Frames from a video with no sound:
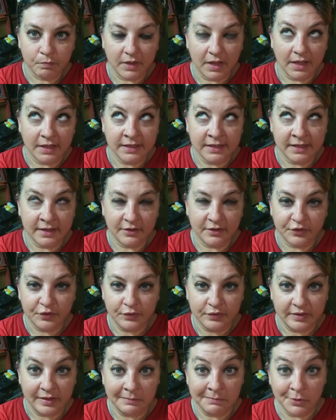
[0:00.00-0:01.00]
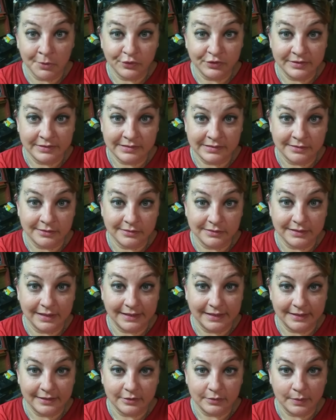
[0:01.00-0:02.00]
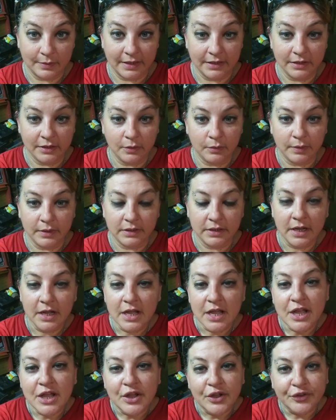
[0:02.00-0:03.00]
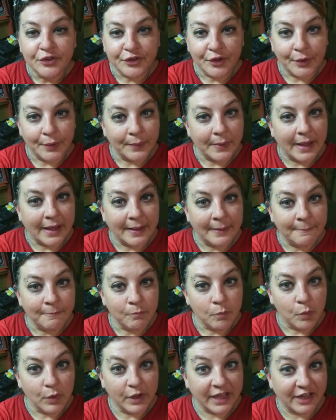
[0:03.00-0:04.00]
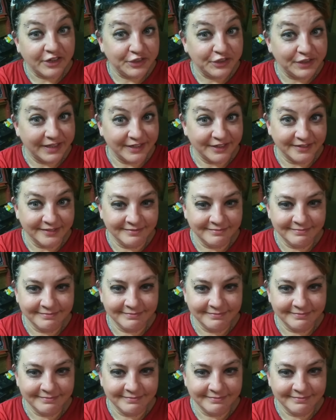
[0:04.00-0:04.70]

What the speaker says: and yes, you see a motion sensor light, that's why I look weird. So, we'll catch you later.